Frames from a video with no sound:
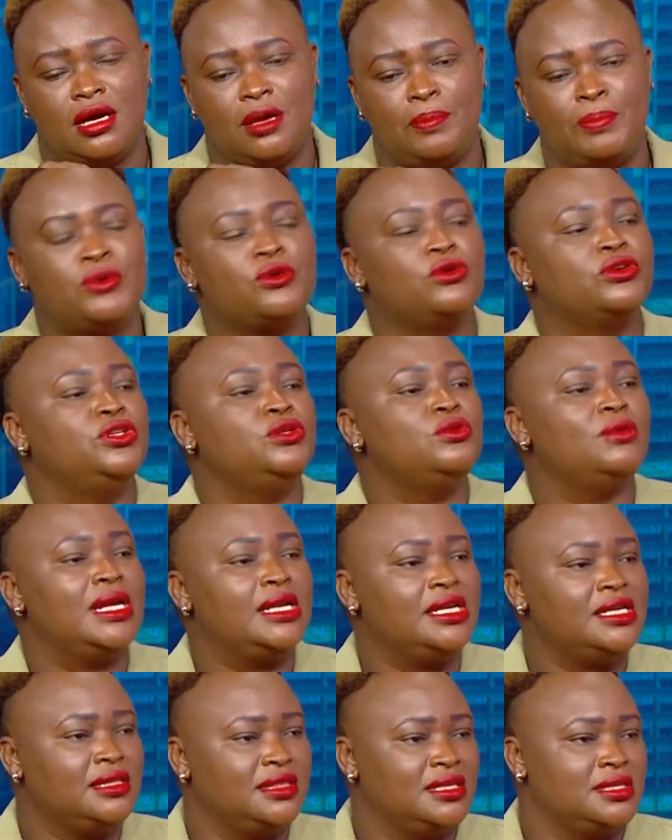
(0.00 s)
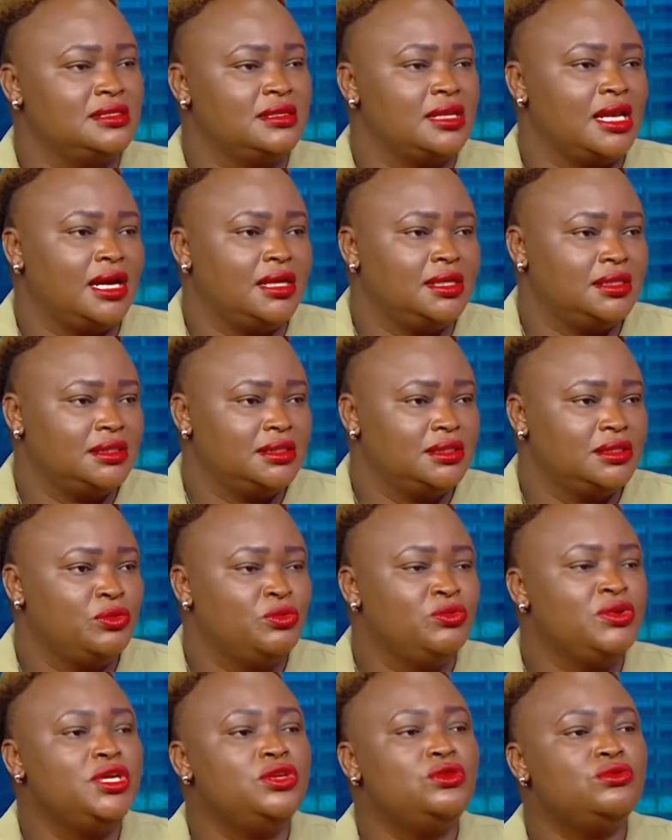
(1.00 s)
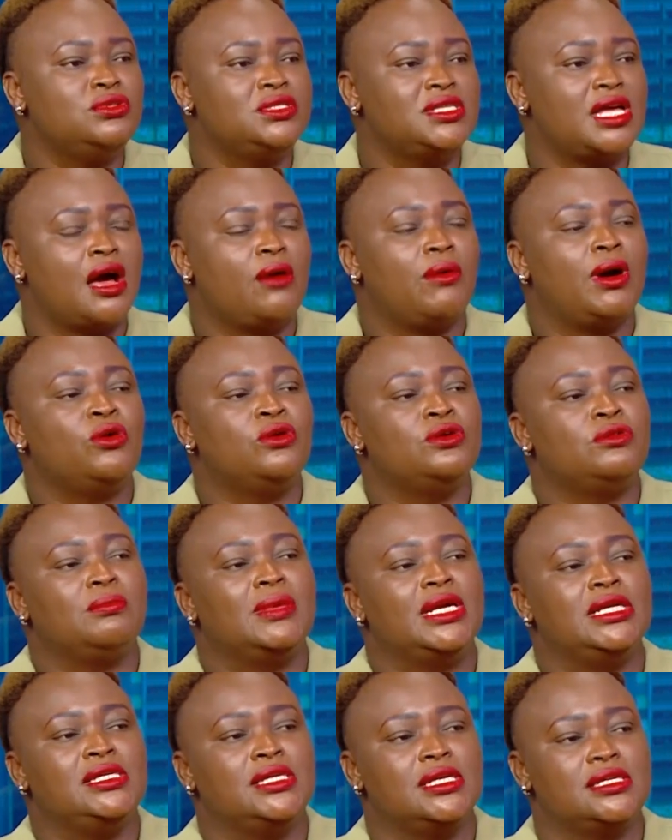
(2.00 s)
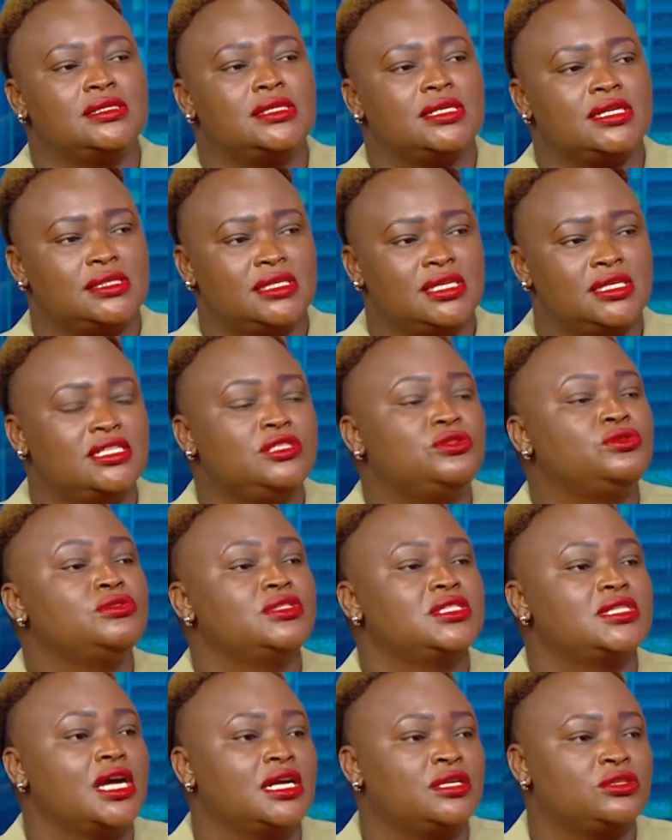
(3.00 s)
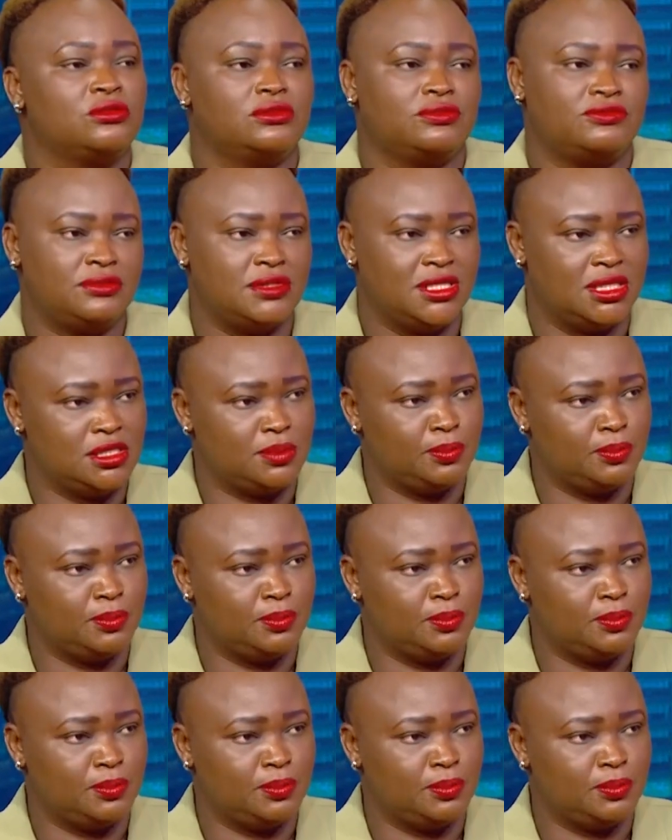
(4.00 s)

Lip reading: procuring this land, mm-hmm. we use our own money as a residue to start off this